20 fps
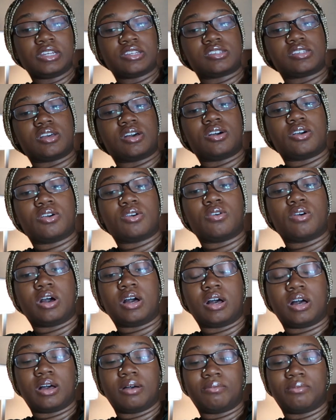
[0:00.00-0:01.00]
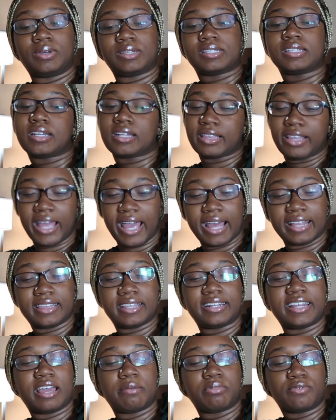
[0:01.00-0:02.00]
So we took that
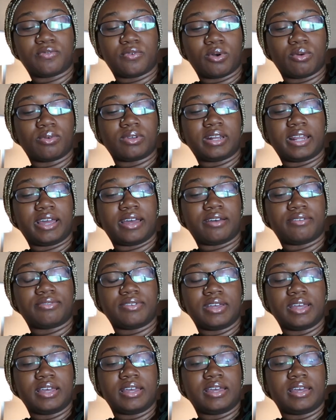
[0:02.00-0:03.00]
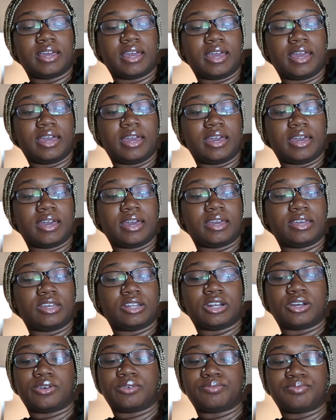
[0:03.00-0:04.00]
the day before we left, and
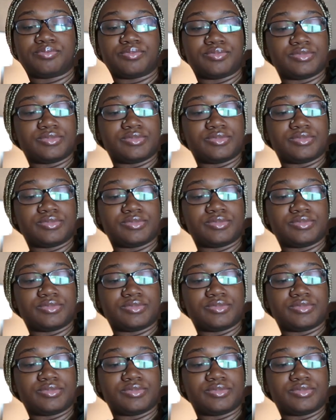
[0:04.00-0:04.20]
you know,